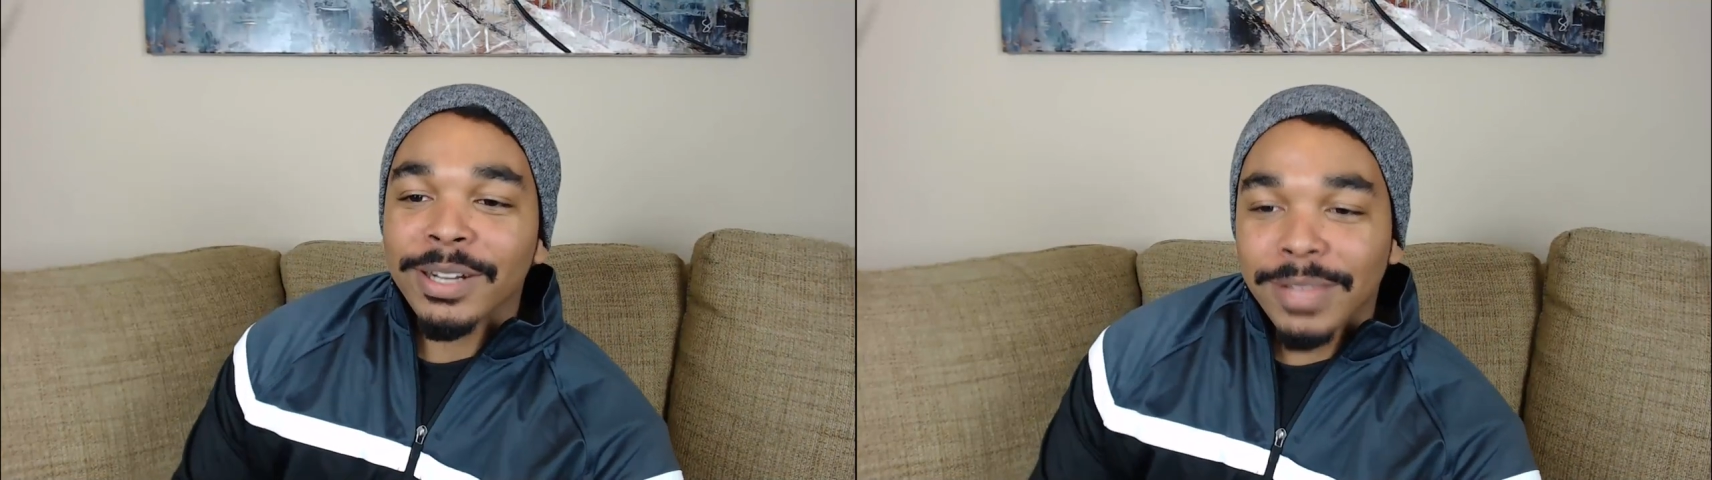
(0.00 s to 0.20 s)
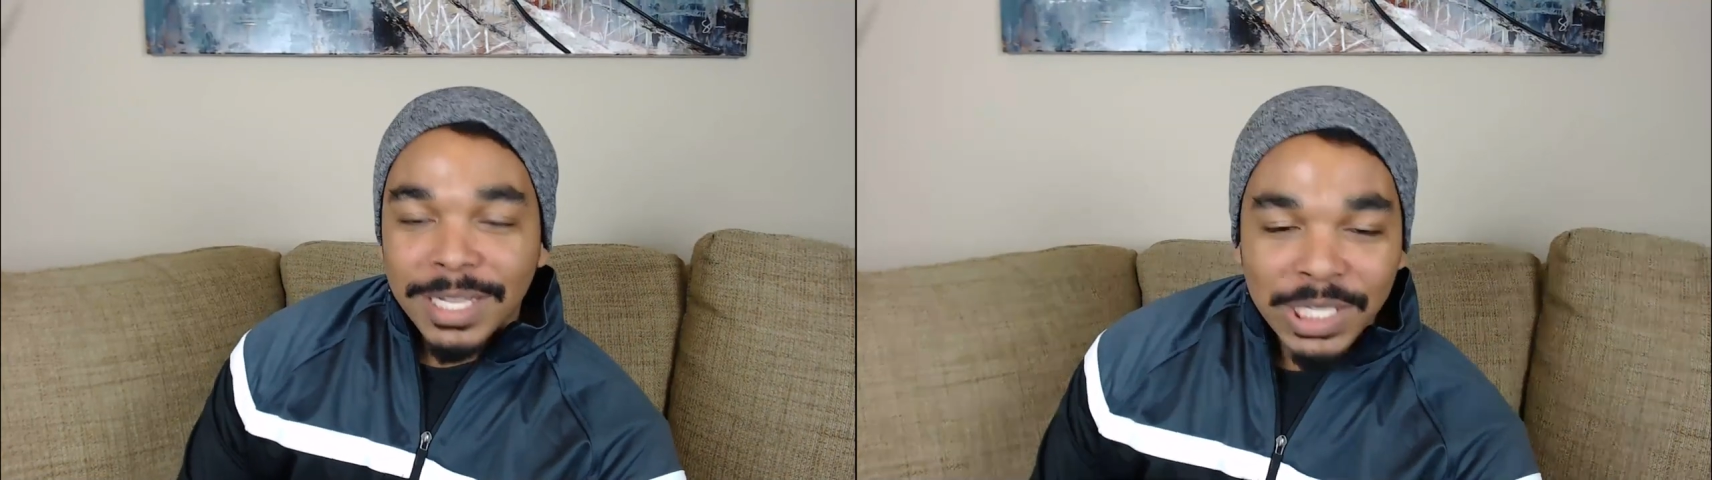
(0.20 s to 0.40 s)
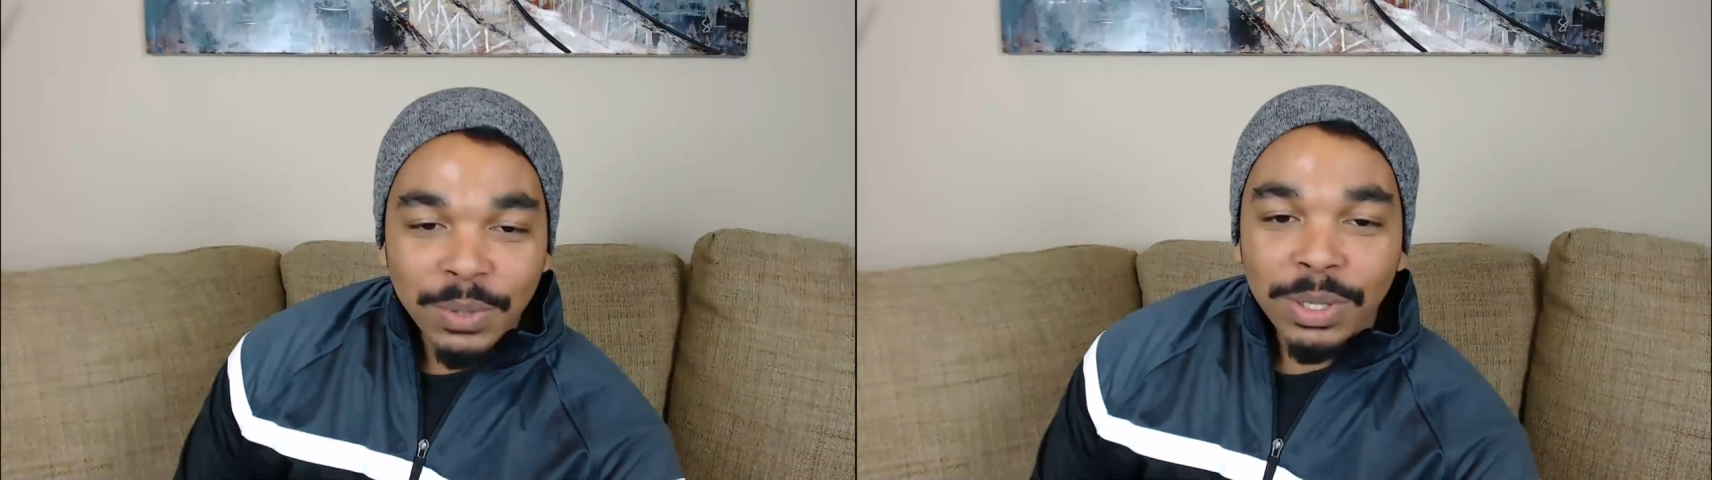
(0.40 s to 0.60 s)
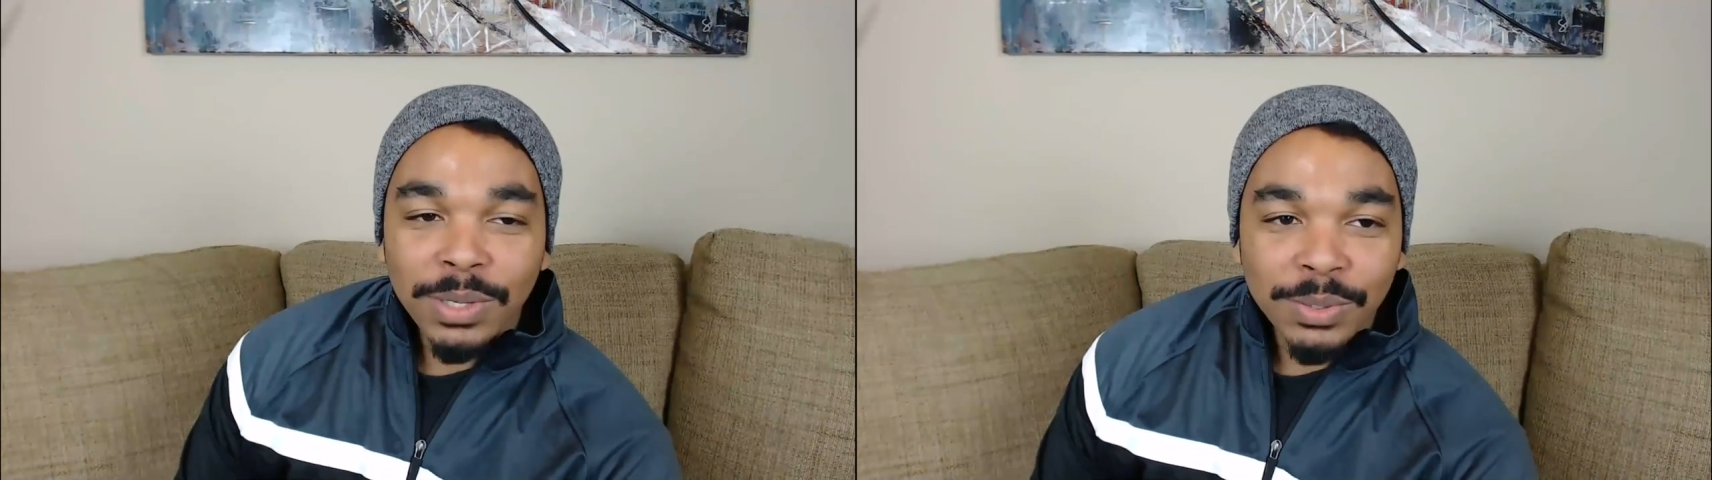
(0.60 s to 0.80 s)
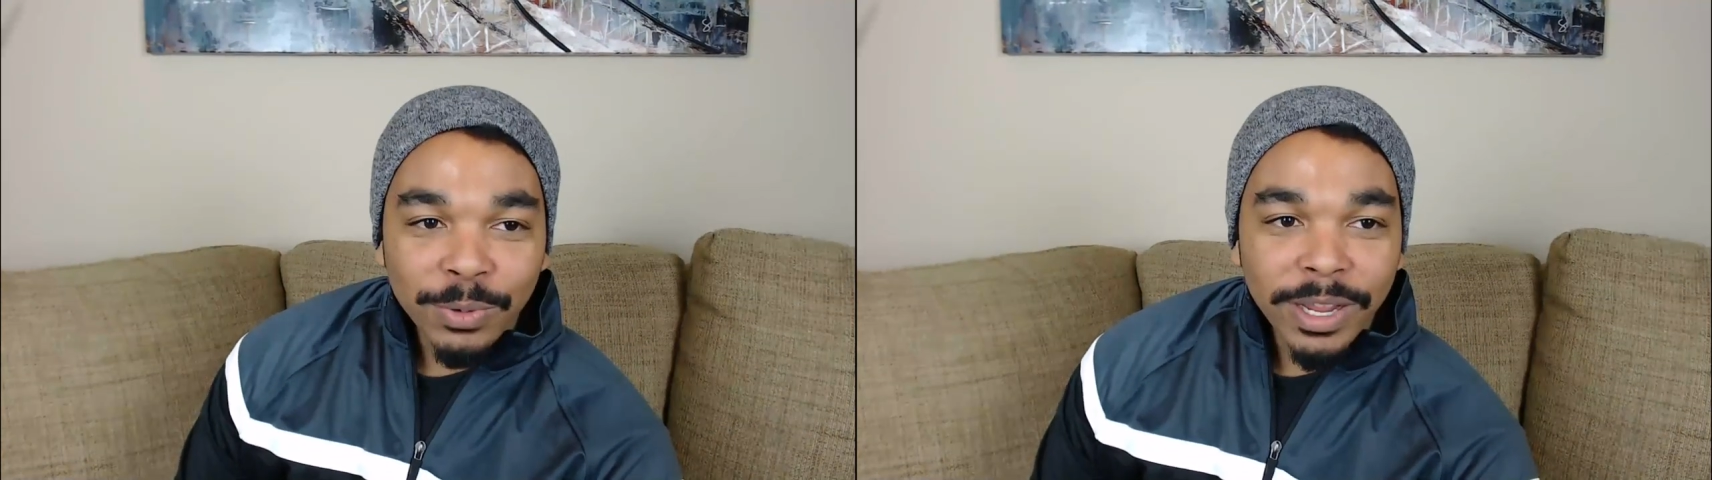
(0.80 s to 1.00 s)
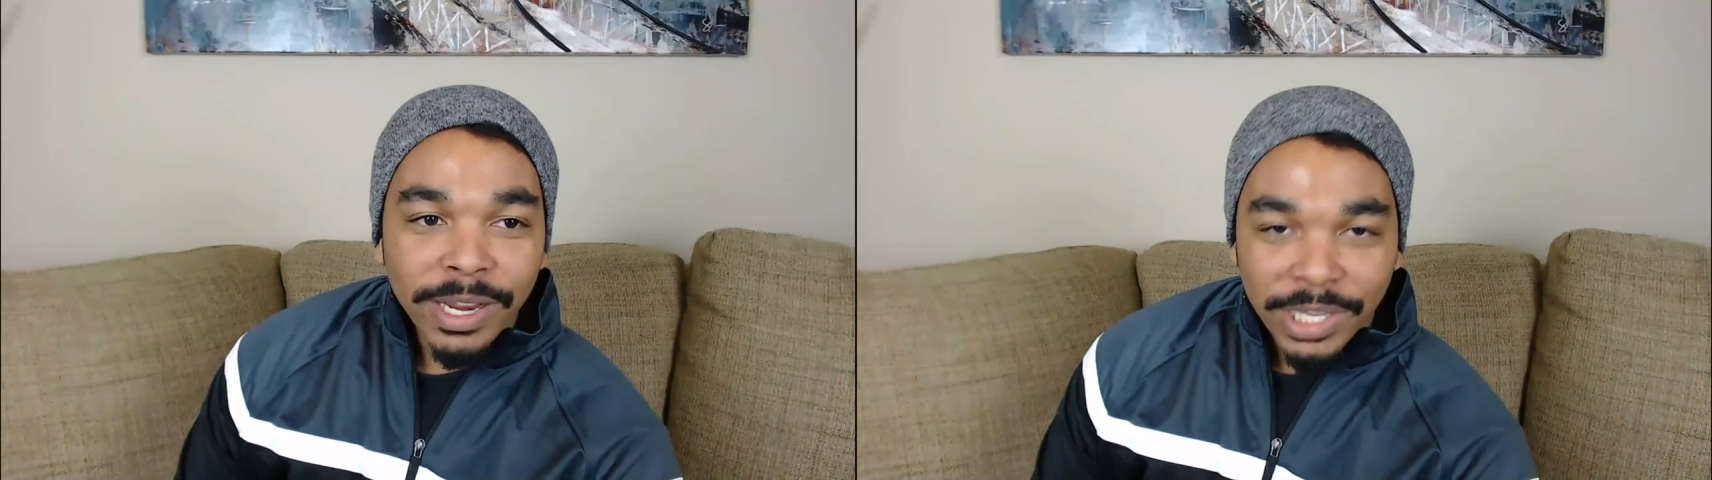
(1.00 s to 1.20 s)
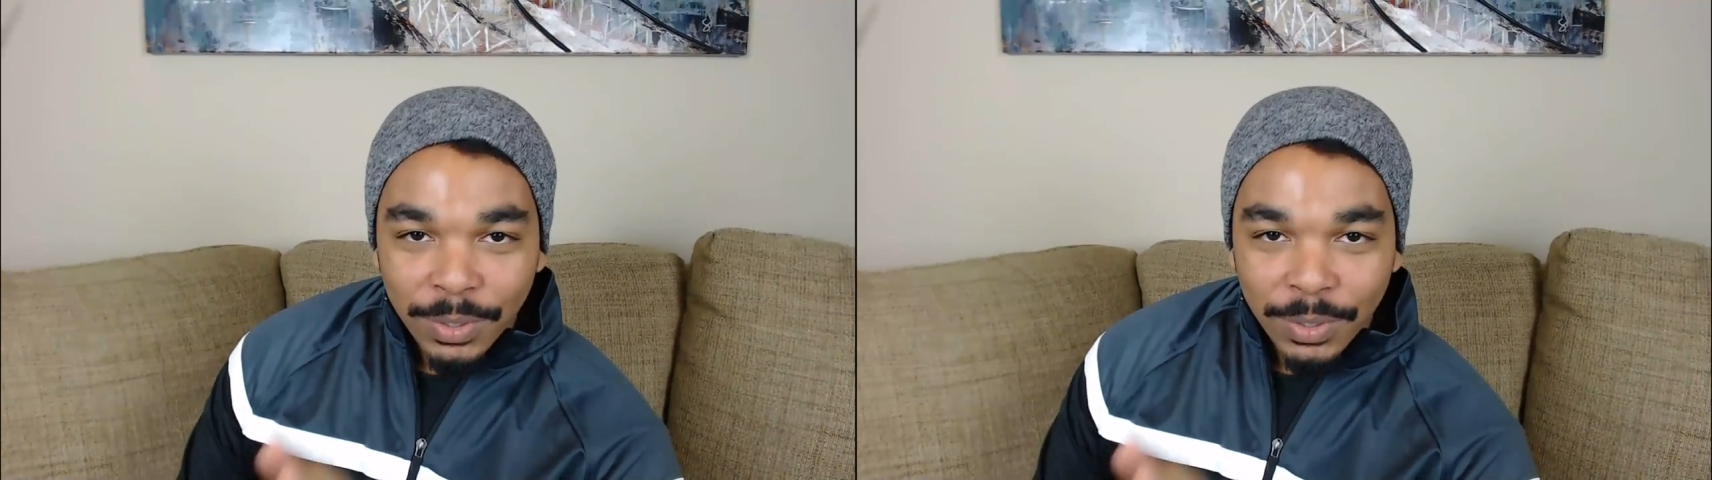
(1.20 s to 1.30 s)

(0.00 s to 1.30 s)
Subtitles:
know that tuna was red,